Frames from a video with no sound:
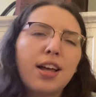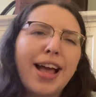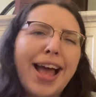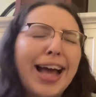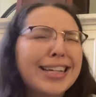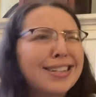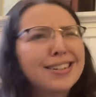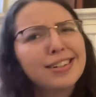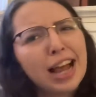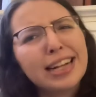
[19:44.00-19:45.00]

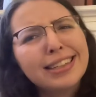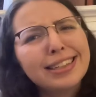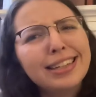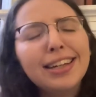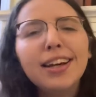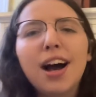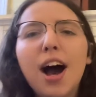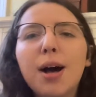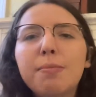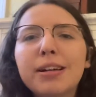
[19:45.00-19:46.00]
accidentally
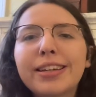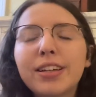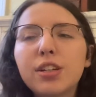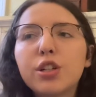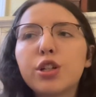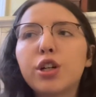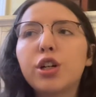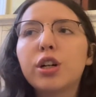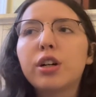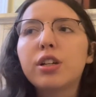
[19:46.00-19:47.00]
kills
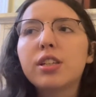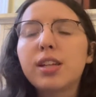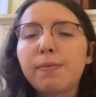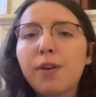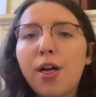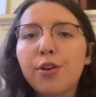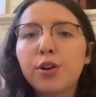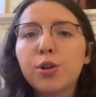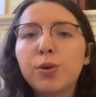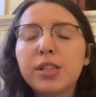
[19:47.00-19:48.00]
her
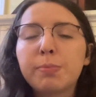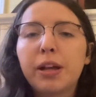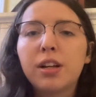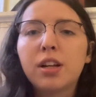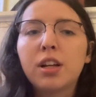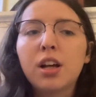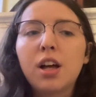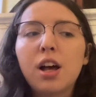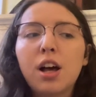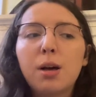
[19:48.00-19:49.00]
stepfather who has been
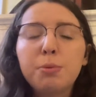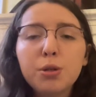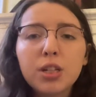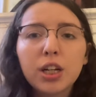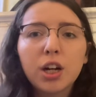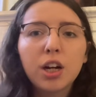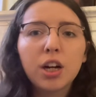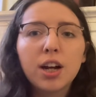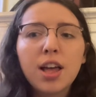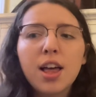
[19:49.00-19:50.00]
abusing
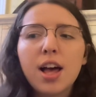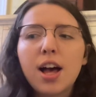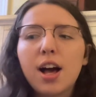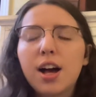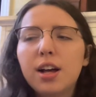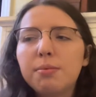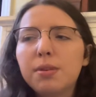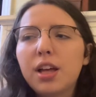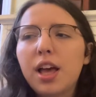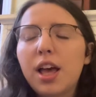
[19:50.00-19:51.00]
her,
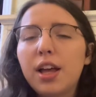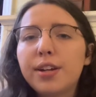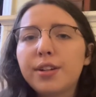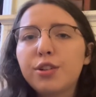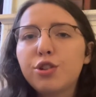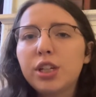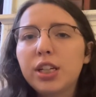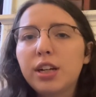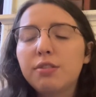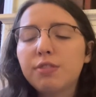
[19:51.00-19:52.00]
and
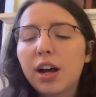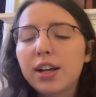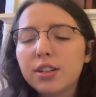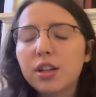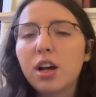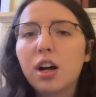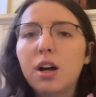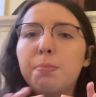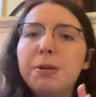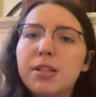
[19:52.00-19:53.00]
she finds
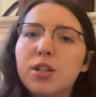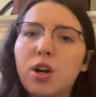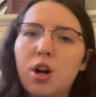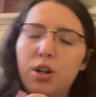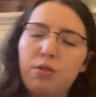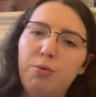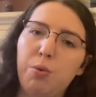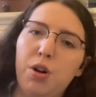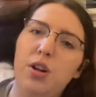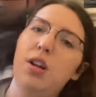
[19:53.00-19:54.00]
a business card
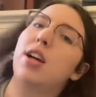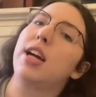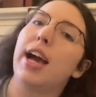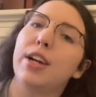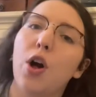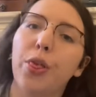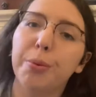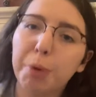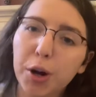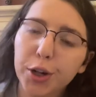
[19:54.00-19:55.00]
for a guy called
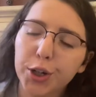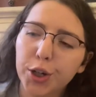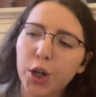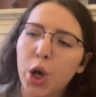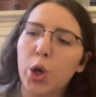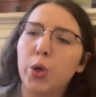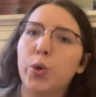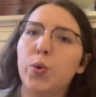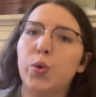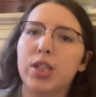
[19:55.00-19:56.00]
the Bargainer,
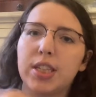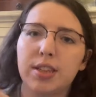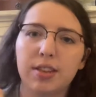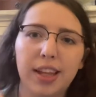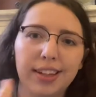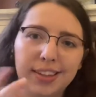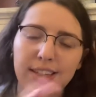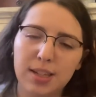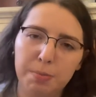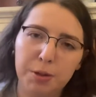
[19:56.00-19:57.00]
who is like
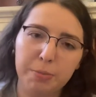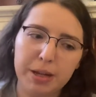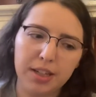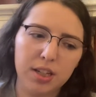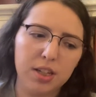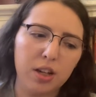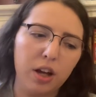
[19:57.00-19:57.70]
cleans up your messes